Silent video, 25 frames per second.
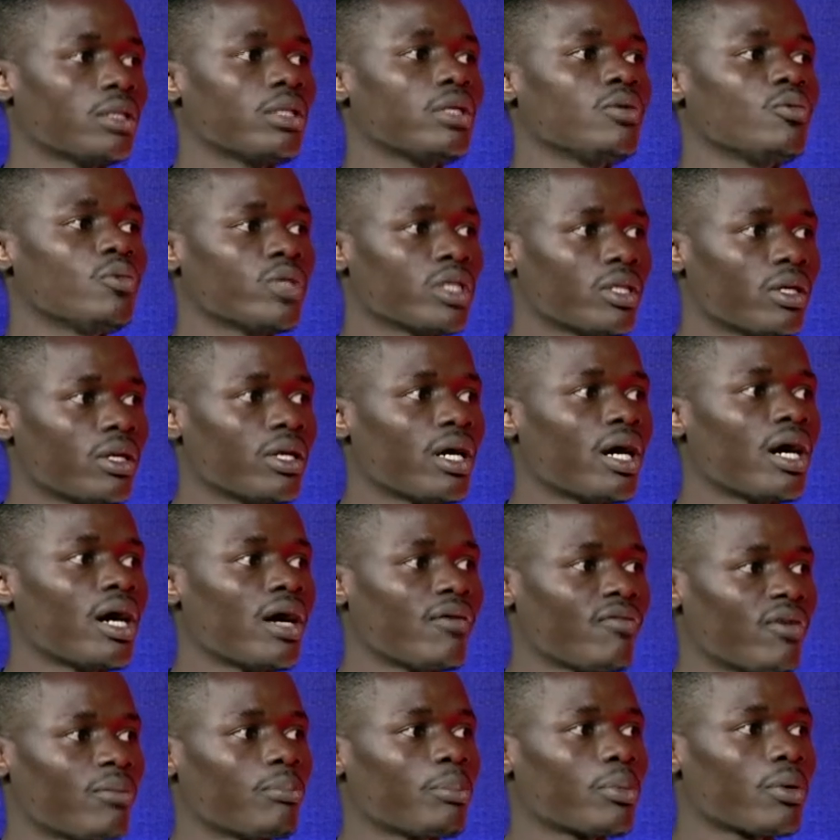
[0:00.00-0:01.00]
then we're gonna
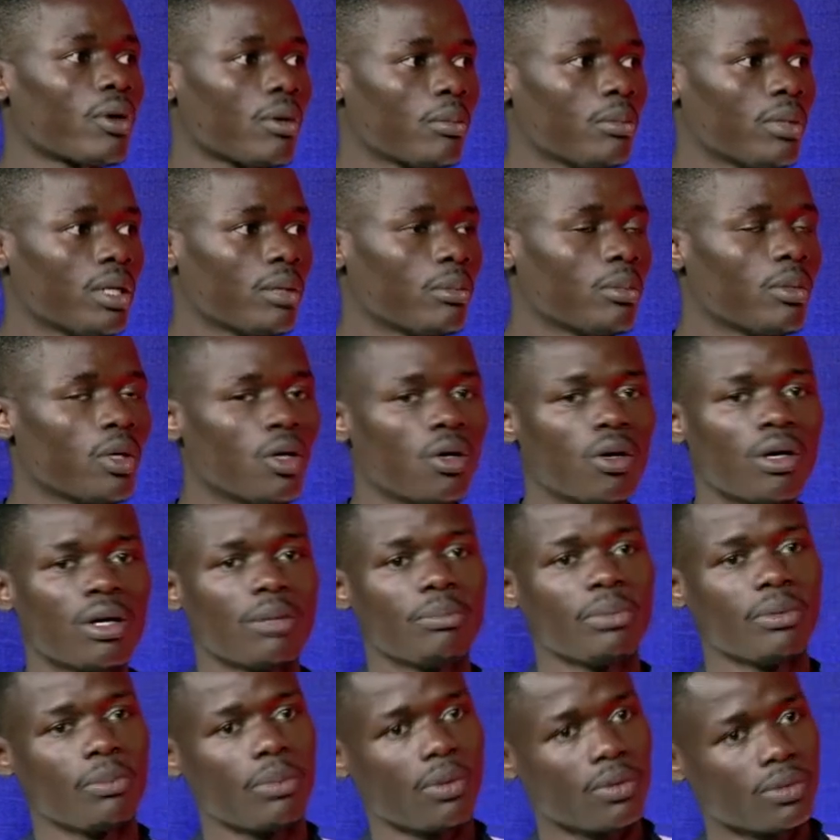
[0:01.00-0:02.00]
have a problem
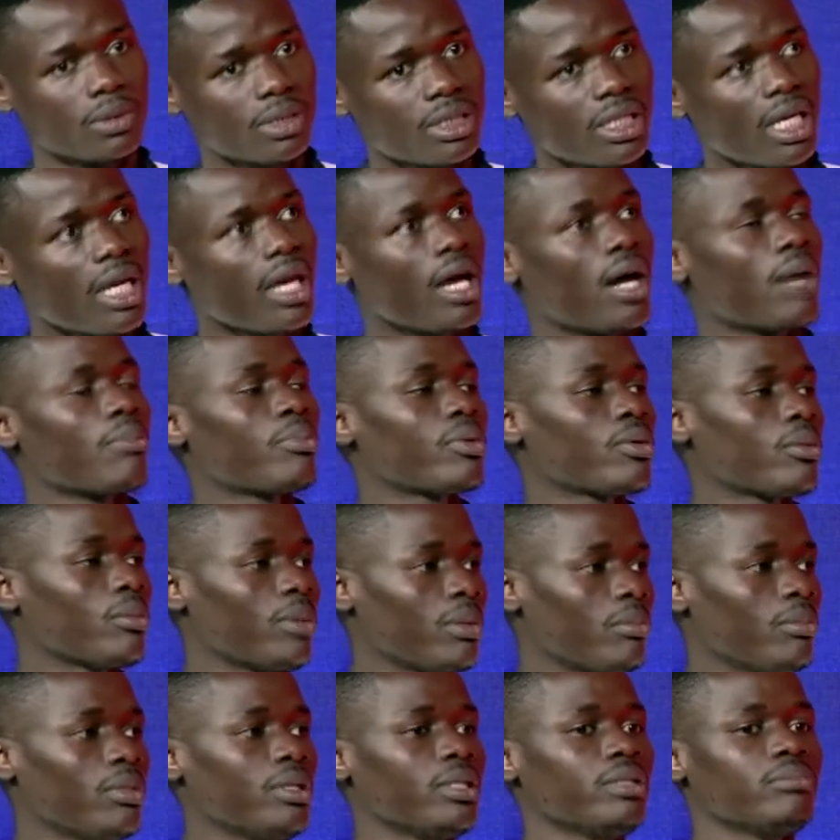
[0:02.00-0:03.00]
where people say, I
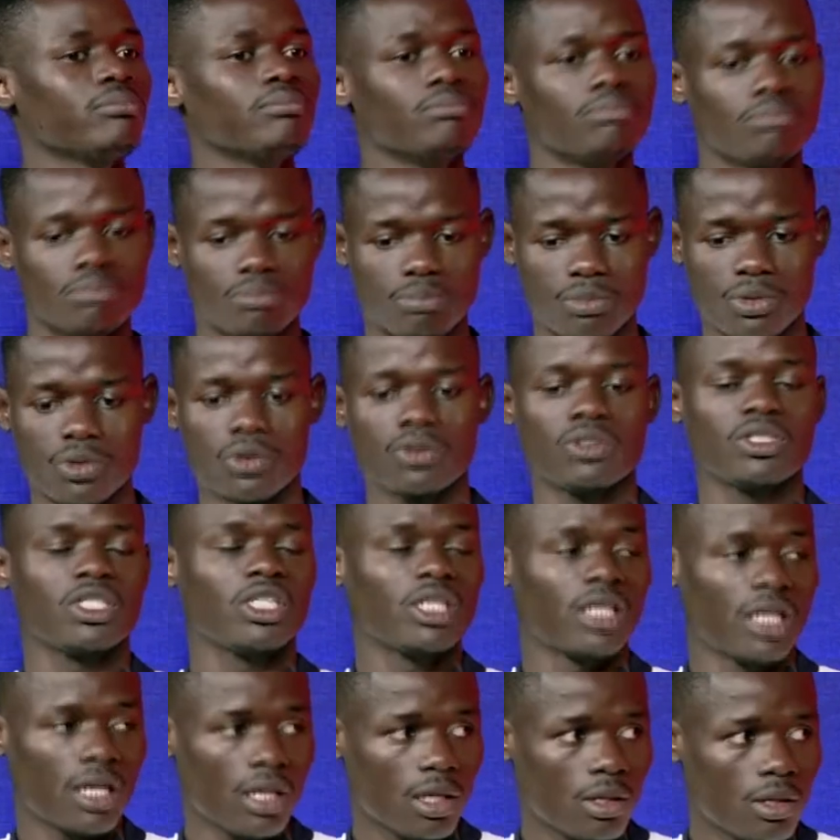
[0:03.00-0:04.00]
probably
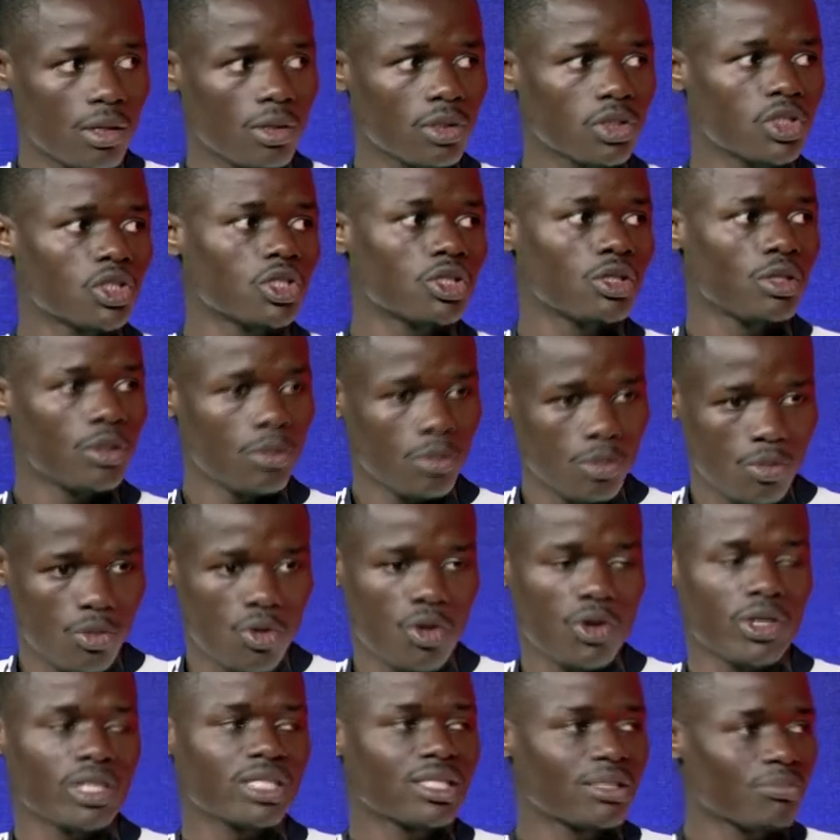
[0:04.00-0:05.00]
brought in a couch
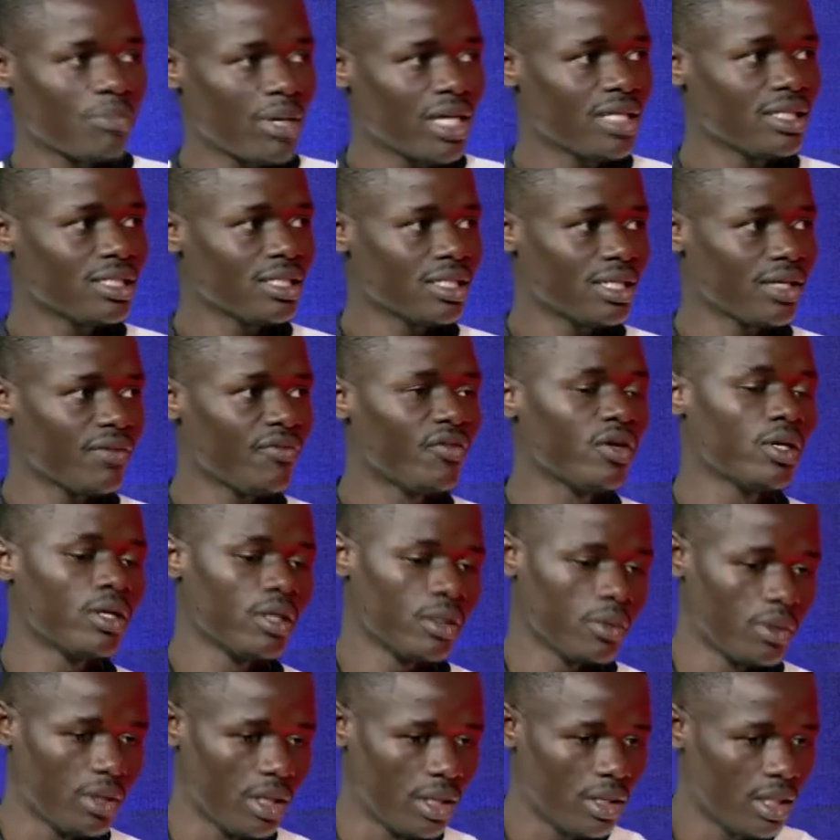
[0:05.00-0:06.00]
more expensive
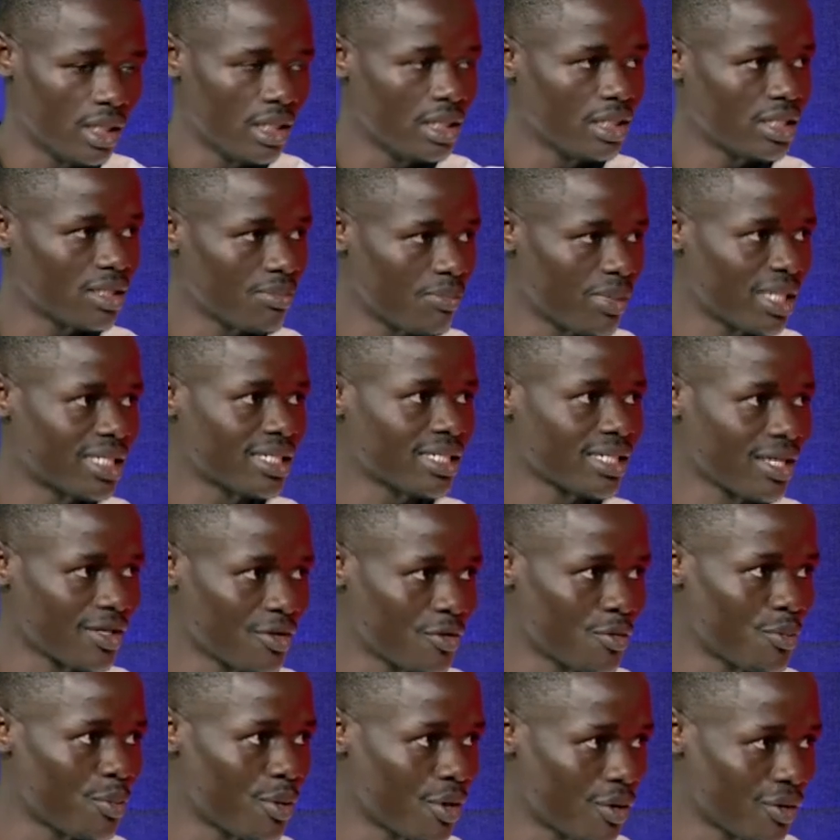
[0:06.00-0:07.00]
than the dispenser
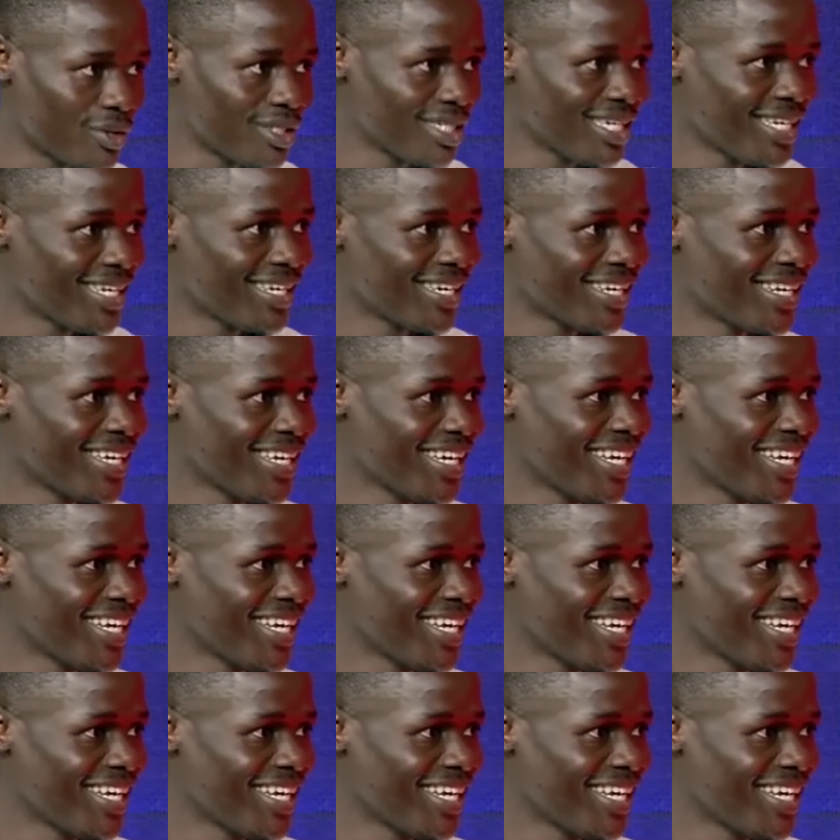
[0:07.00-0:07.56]
you brought in, mm-hmm.